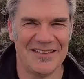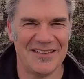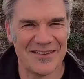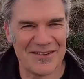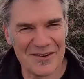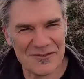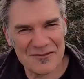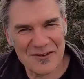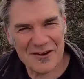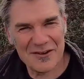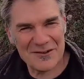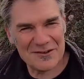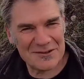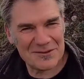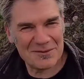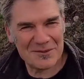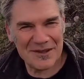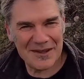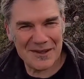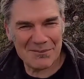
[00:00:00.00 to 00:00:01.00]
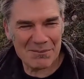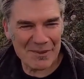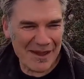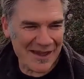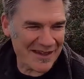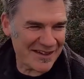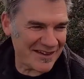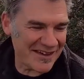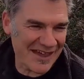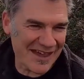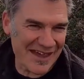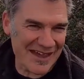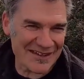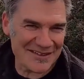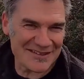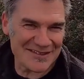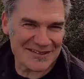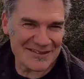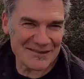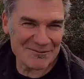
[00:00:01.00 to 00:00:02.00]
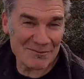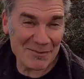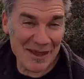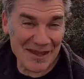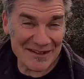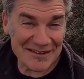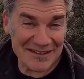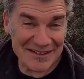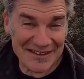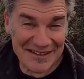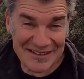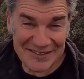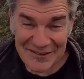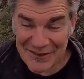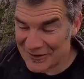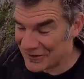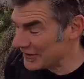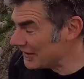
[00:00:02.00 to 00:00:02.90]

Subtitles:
Hi folks, we're back at Pendeen. Got